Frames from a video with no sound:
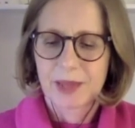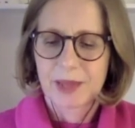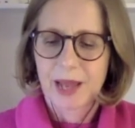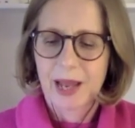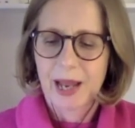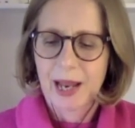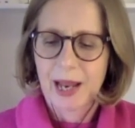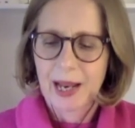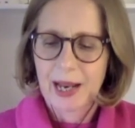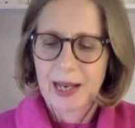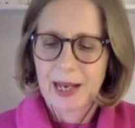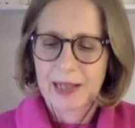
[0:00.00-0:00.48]

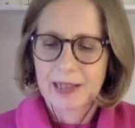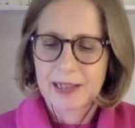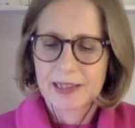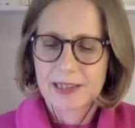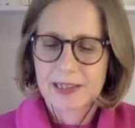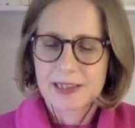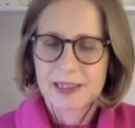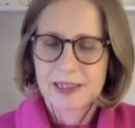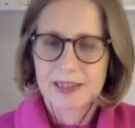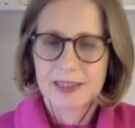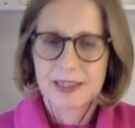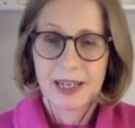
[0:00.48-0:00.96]

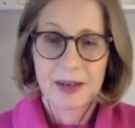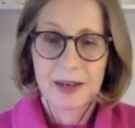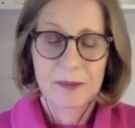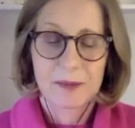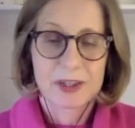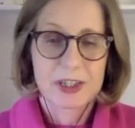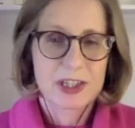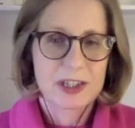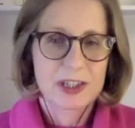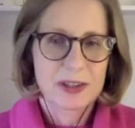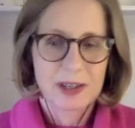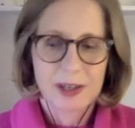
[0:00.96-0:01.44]
And yeah, I
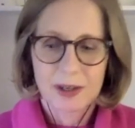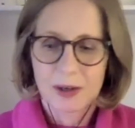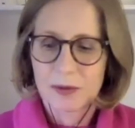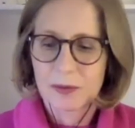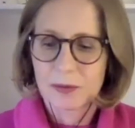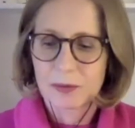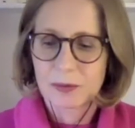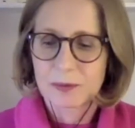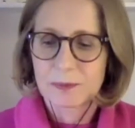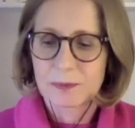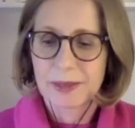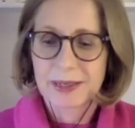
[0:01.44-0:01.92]
wish
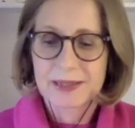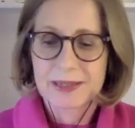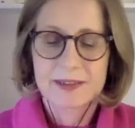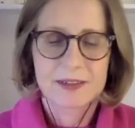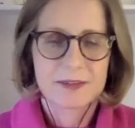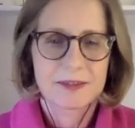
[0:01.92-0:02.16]
all the best